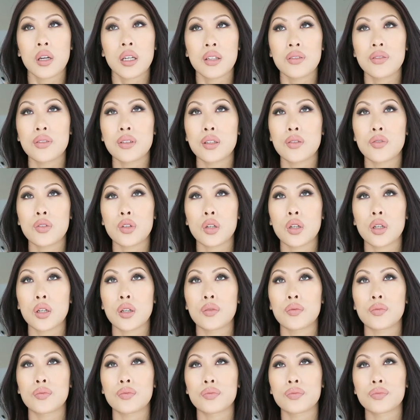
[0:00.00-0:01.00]
even if
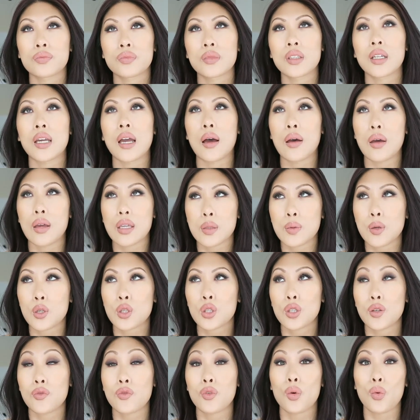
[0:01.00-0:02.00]
you're, yeah,
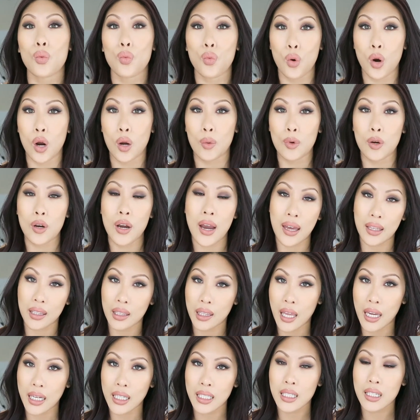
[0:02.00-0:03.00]
especially if you're warmer
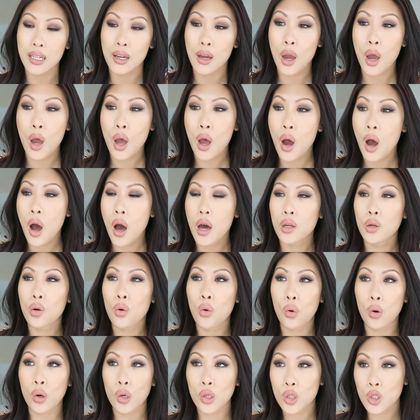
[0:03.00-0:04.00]
and light, an
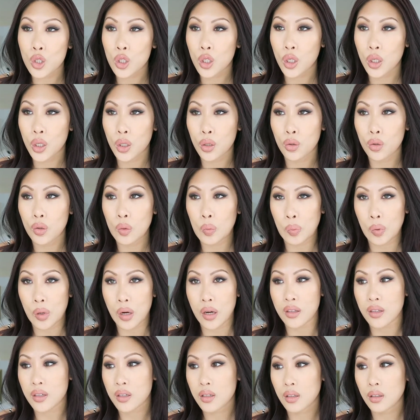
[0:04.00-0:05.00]
orange hued
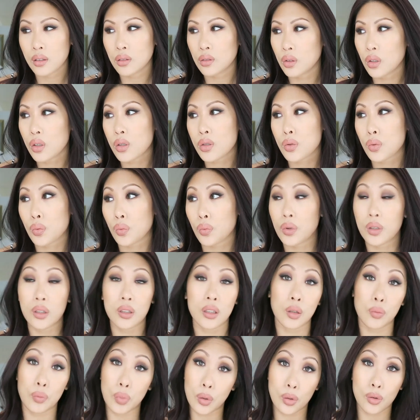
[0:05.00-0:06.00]
bronzer looks
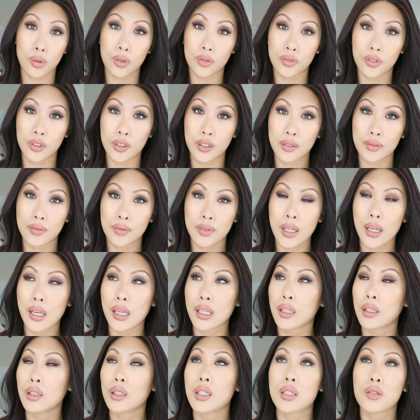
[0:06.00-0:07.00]
really beautiful.
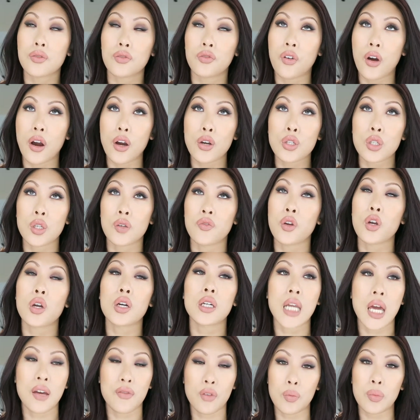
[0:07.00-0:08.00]
It, as far as if you're
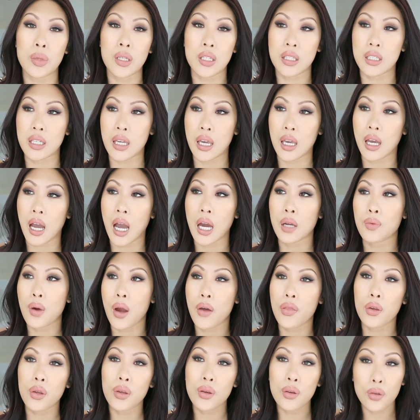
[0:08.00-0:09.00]
gonna have a mistake, I'd
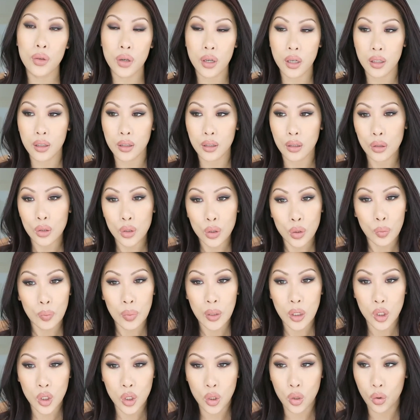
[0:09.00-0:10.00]
rather you look a little too
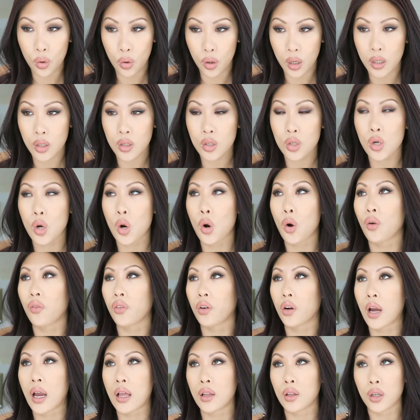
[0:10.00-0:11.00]
peachy orange
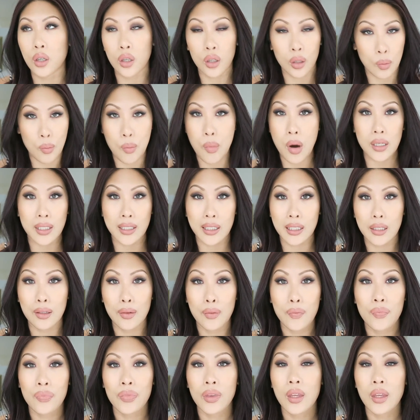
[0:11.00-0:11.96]
over looking muddy.